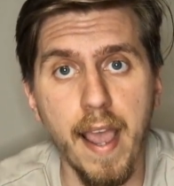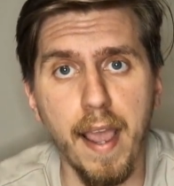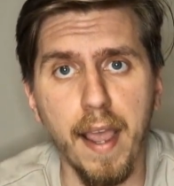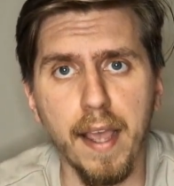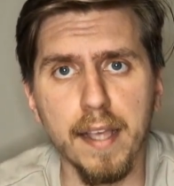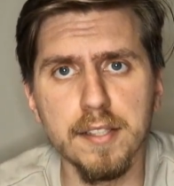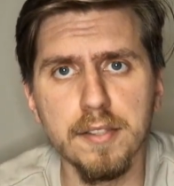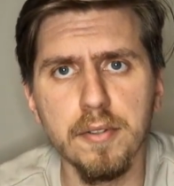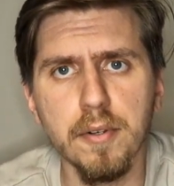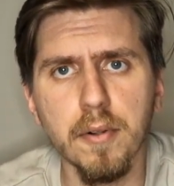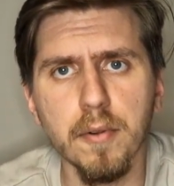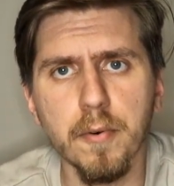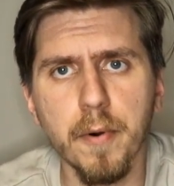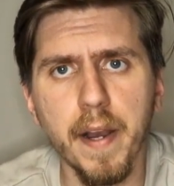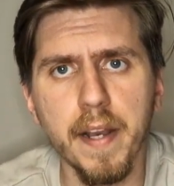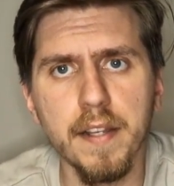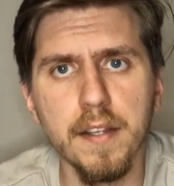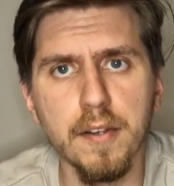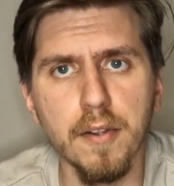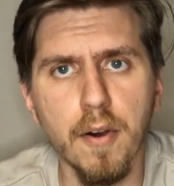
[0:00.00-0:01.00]
As you
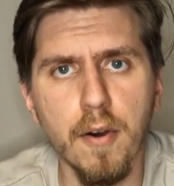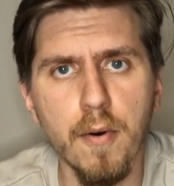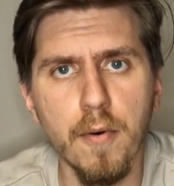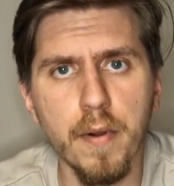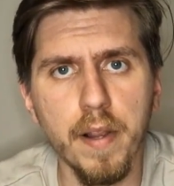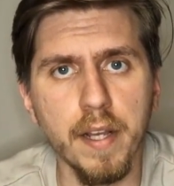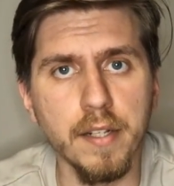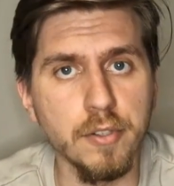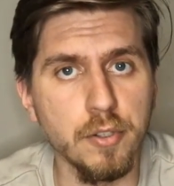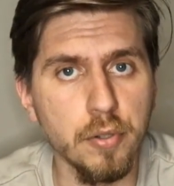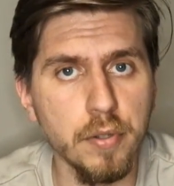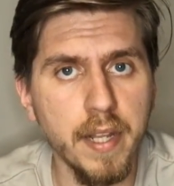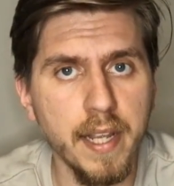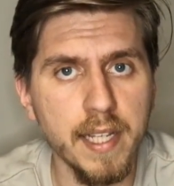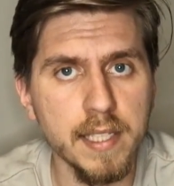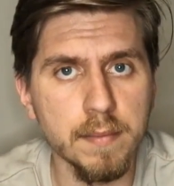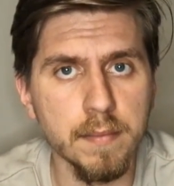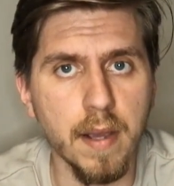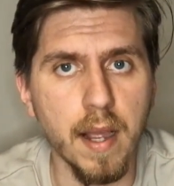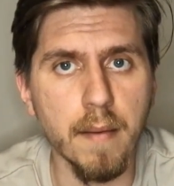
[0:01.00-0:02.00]
already know, in
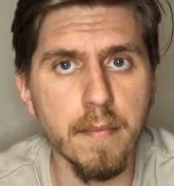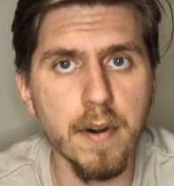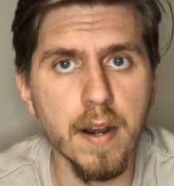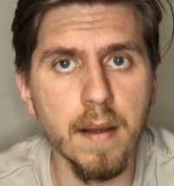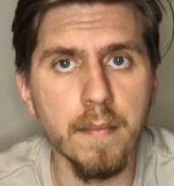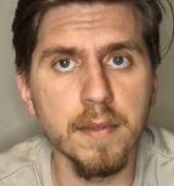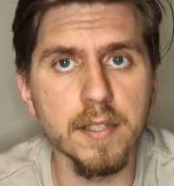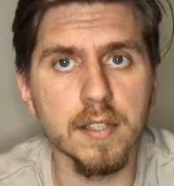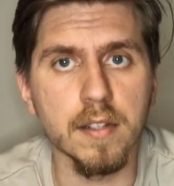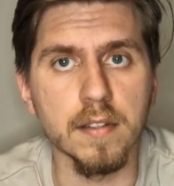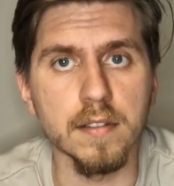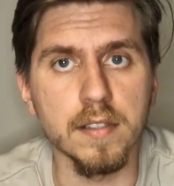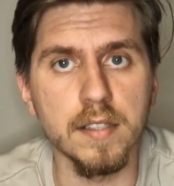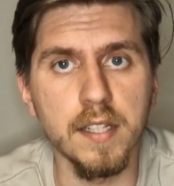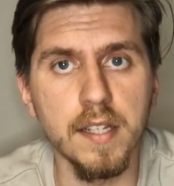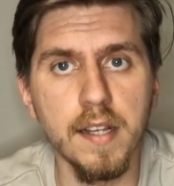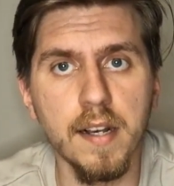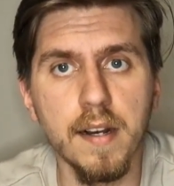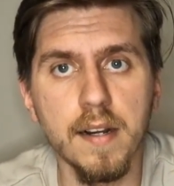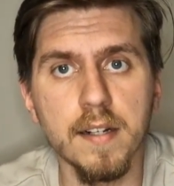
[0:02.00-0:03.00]
Judaism, Abraham is
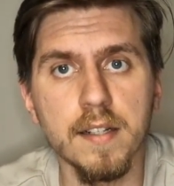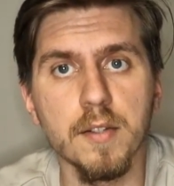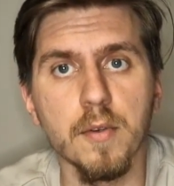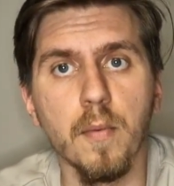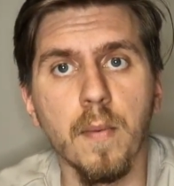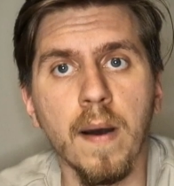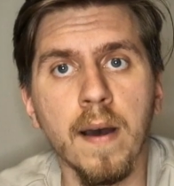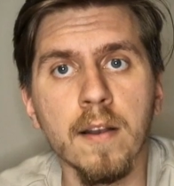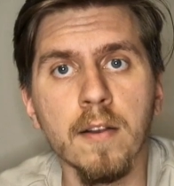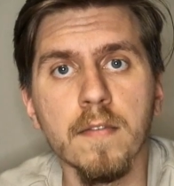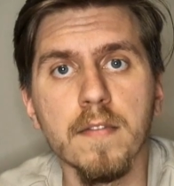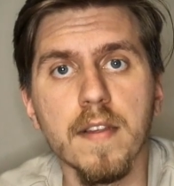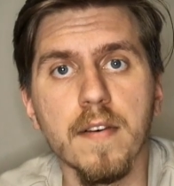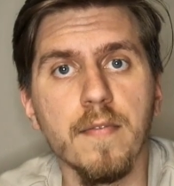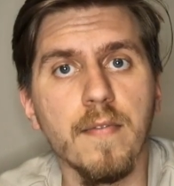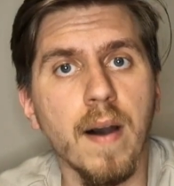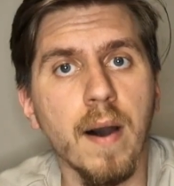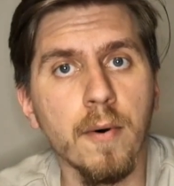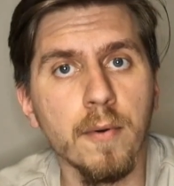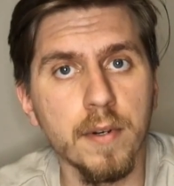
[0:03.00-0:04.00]
considered one of the
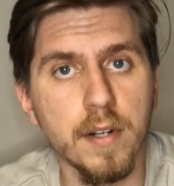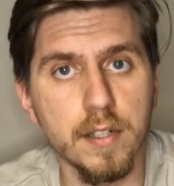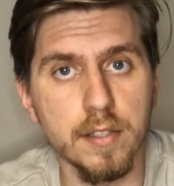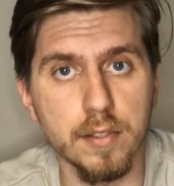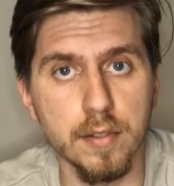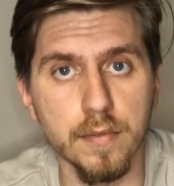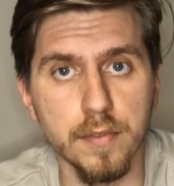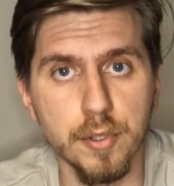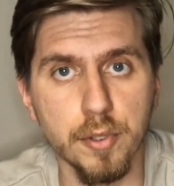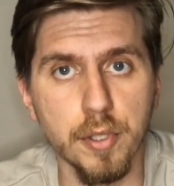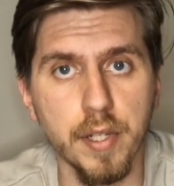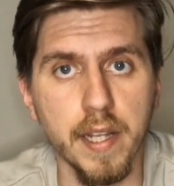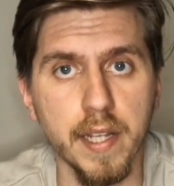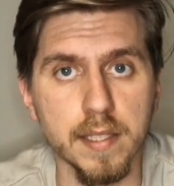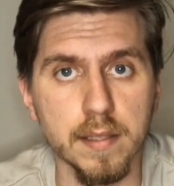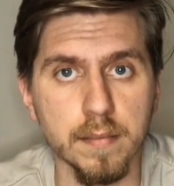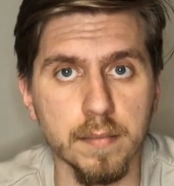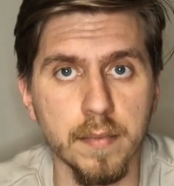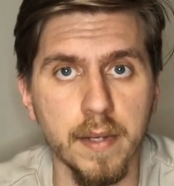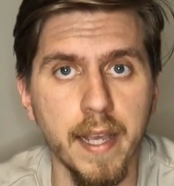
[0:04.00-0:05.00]
founders of
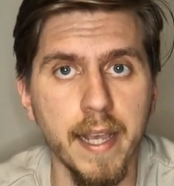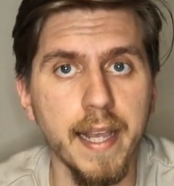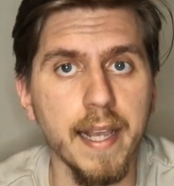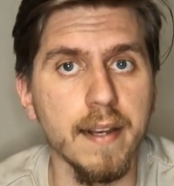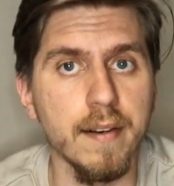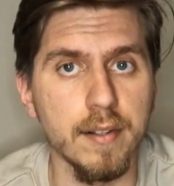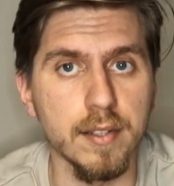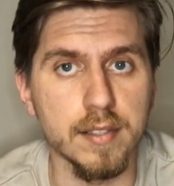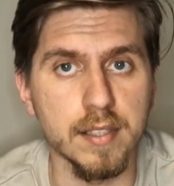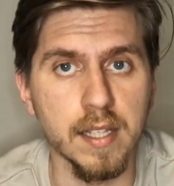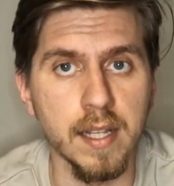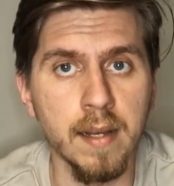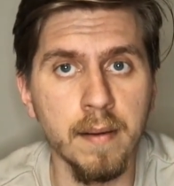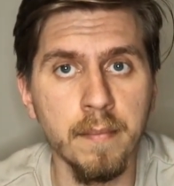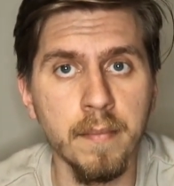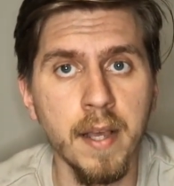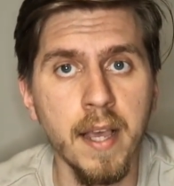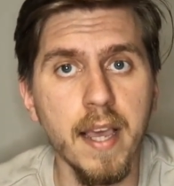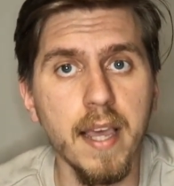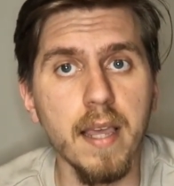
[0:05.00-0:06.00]
Judaism. In
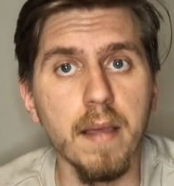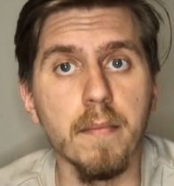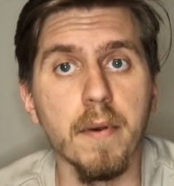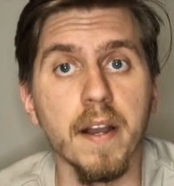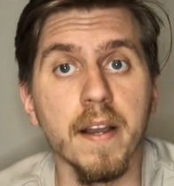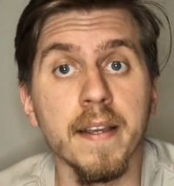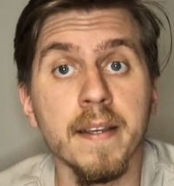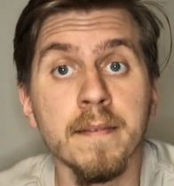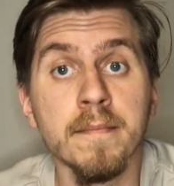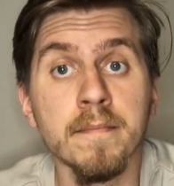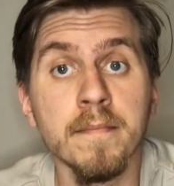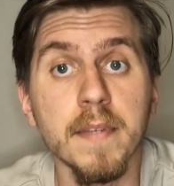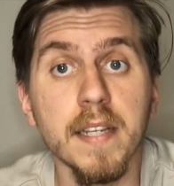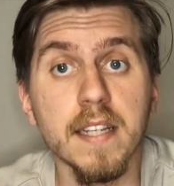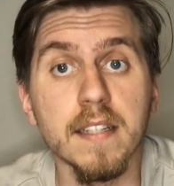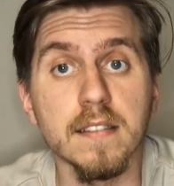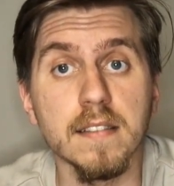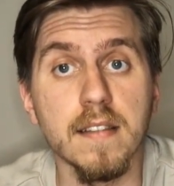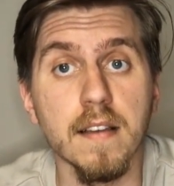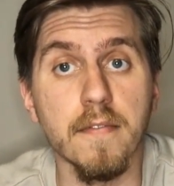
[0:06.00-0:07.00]
Islam, Ibrahim
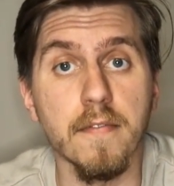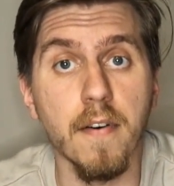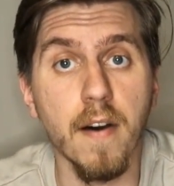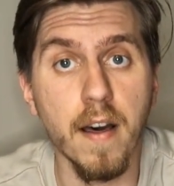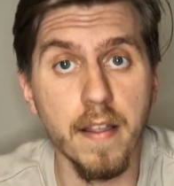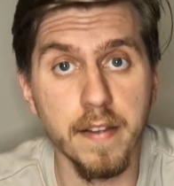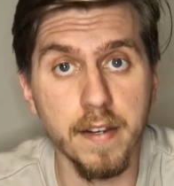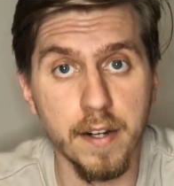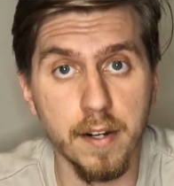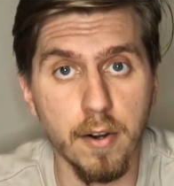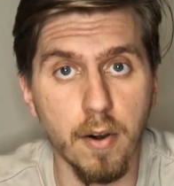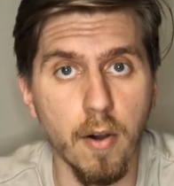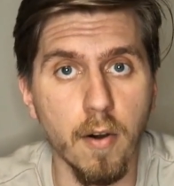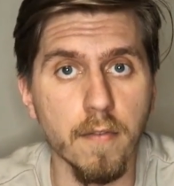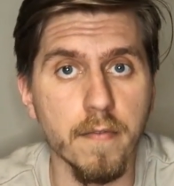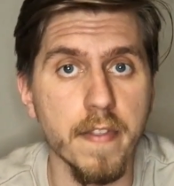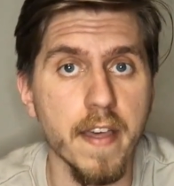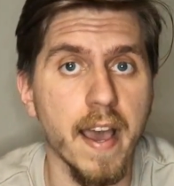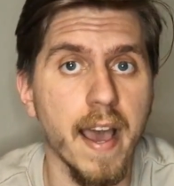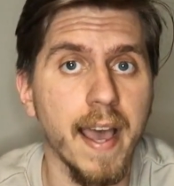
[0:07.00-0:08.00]
is the father
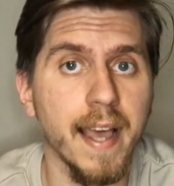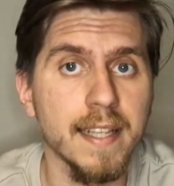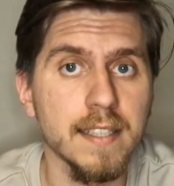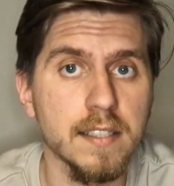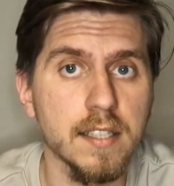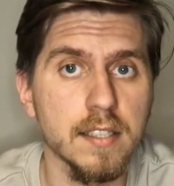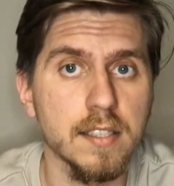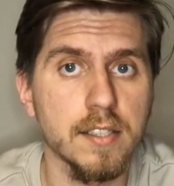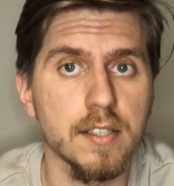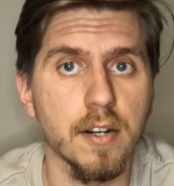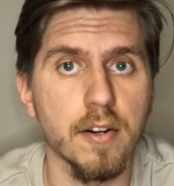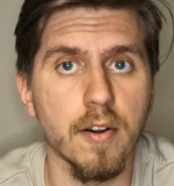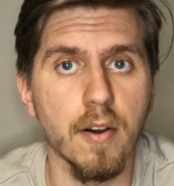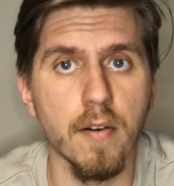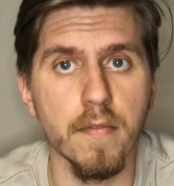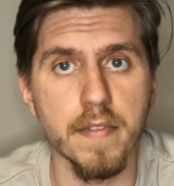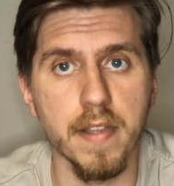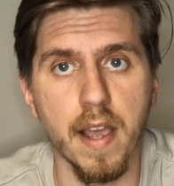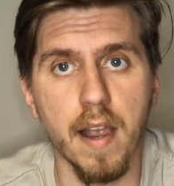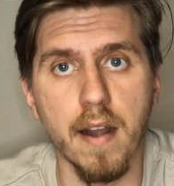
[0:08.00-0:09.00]
of the ancestor
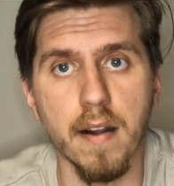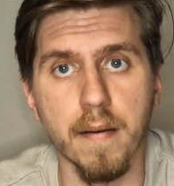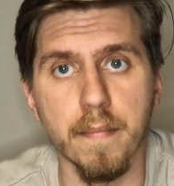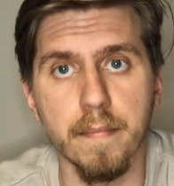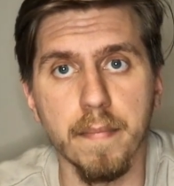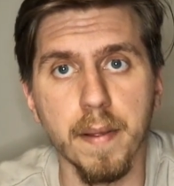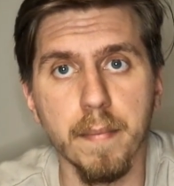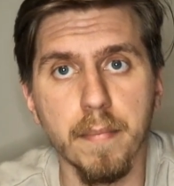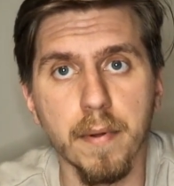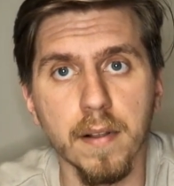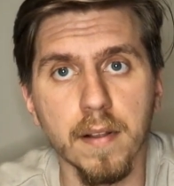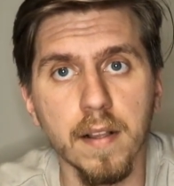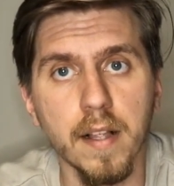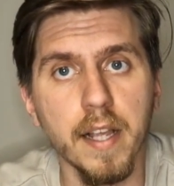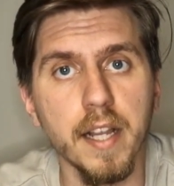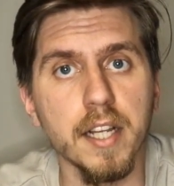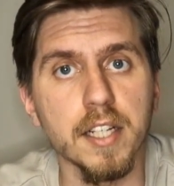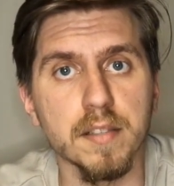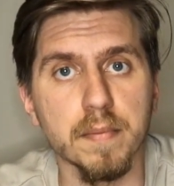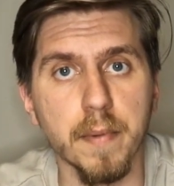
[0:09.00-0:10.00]
of the Arab people,
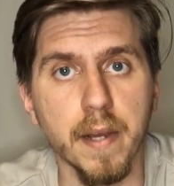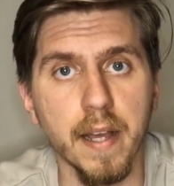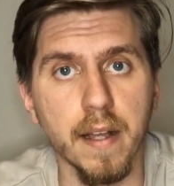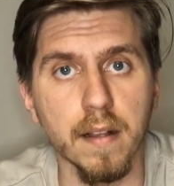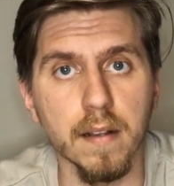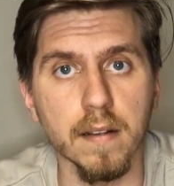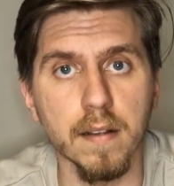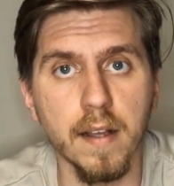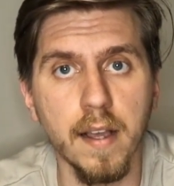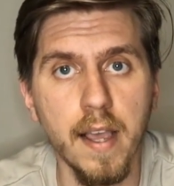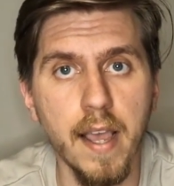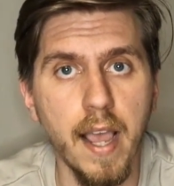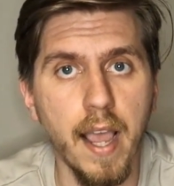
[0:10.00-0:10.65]
Ishmael.